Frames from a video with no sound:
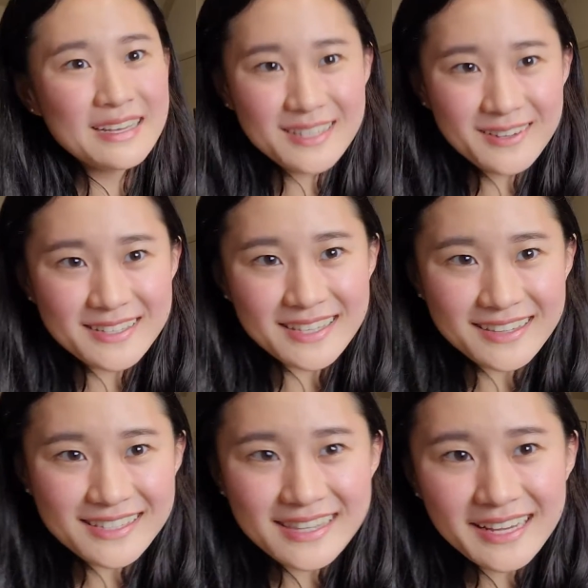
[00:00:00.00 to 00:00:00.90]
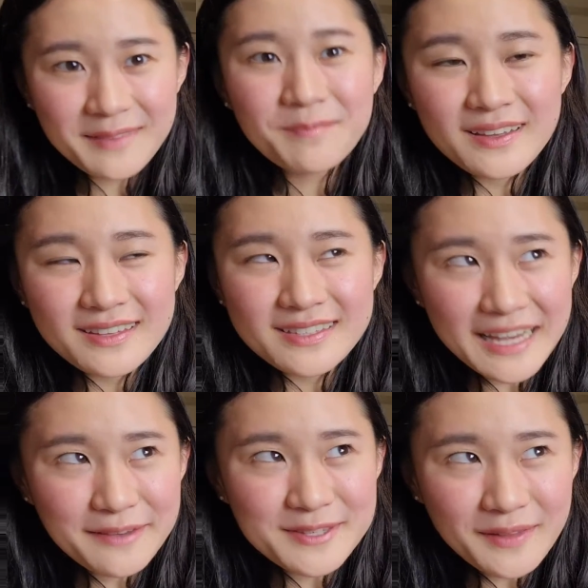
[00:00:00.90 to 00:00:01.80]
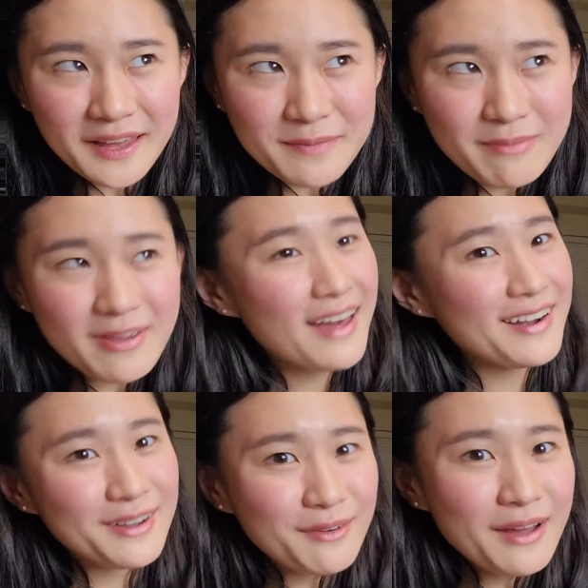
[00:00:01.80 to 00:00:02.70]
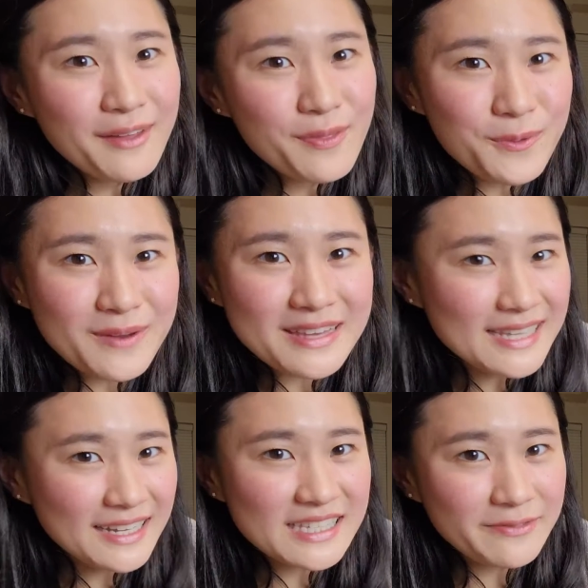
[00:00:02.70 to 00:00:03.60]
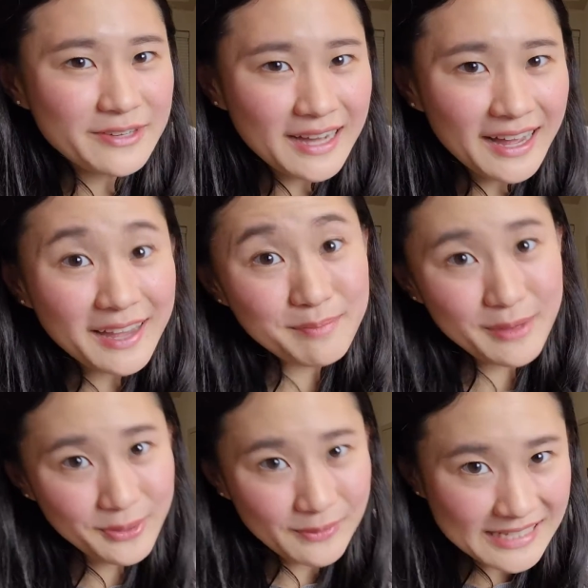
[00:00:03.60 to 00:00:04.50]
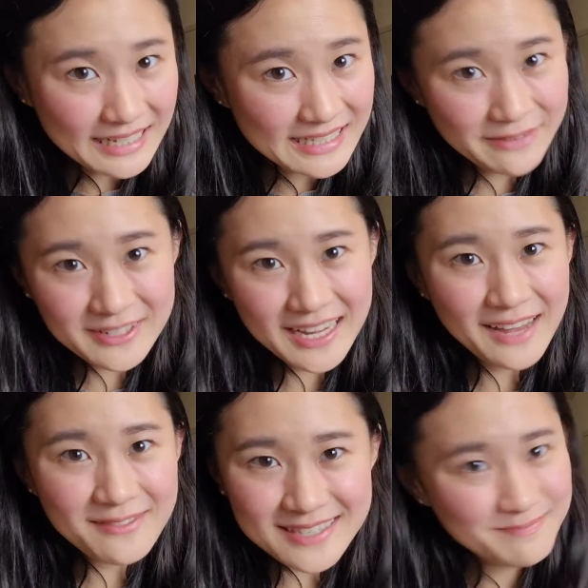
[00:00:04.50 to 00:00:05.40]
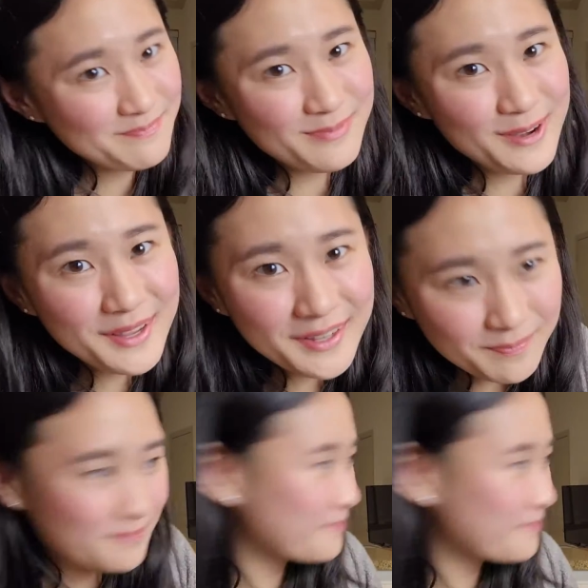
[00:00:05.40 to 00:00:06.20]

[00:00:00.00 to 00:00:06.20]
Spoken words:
Seriously, this thing saves you, like, maybe, I don't know, 3 seconds every time, but 3 seconds every time is pretty good.